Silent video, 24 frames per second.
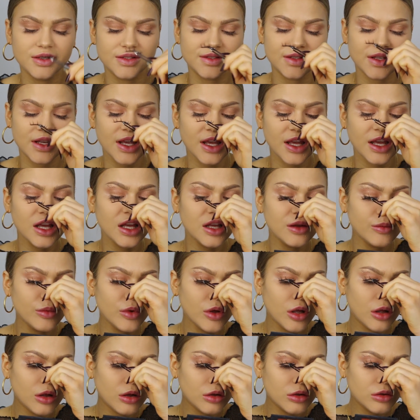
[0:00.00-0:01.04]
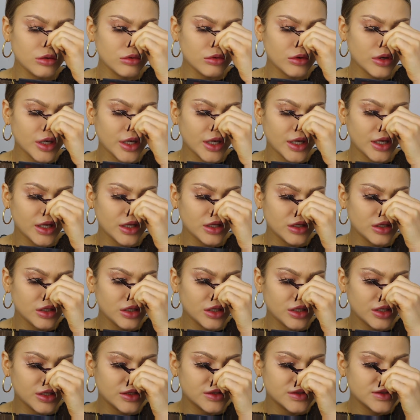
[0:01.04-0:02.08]
Cause I'm
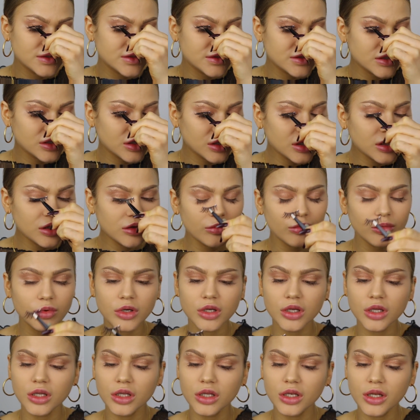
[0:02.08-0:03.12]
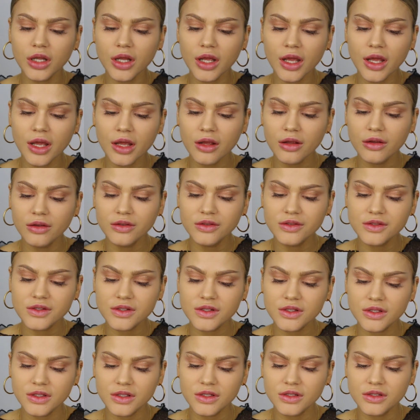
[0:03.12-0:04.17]
already someone
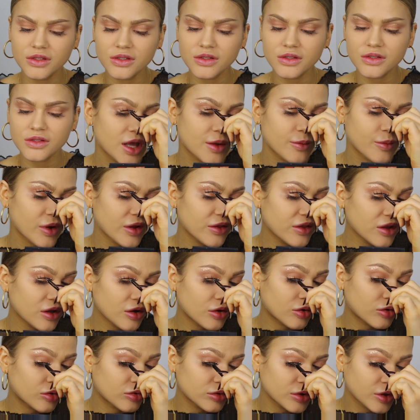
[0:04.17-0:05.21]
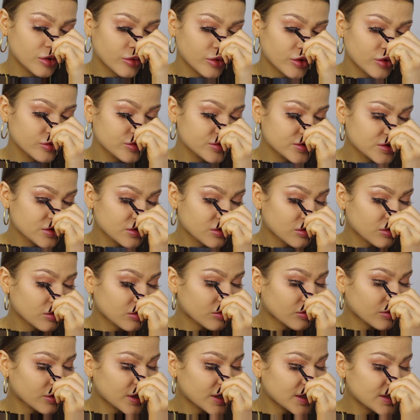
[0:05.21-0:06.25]
else's. Am I the only one who's
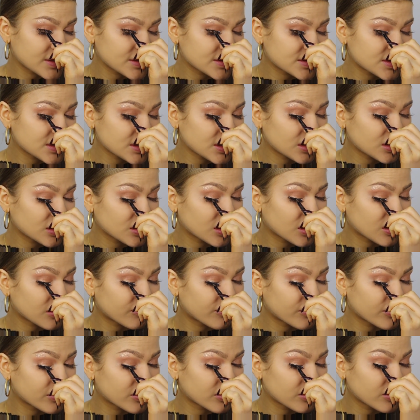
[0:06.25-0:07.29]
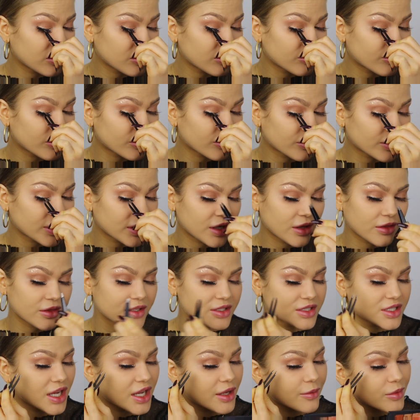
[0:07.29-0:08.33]
crazy in love with the new Marina and the
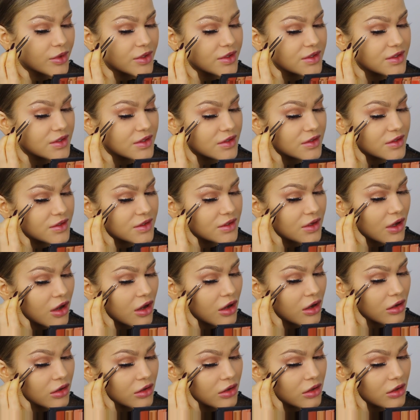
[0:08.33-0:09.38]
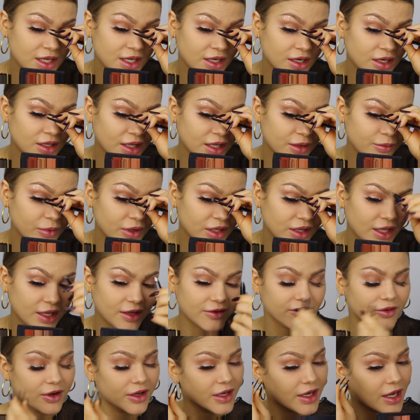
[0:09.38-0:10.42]
Diamonds song? kind of like my
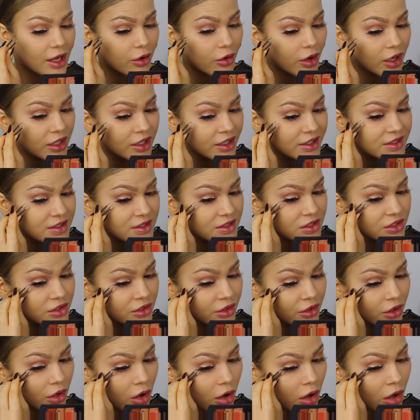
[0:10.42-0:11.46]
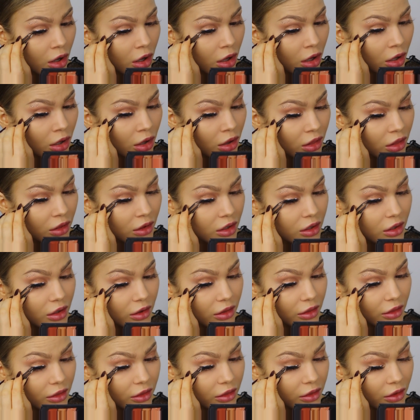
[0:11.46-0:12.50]
life right now. I listen to it all
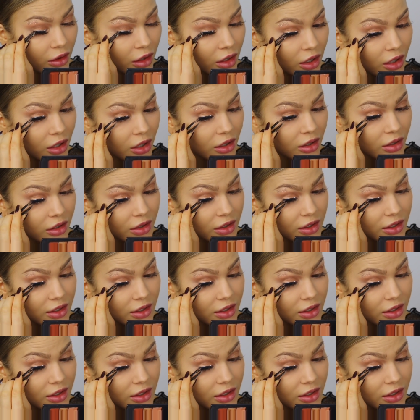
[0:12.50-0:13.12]
the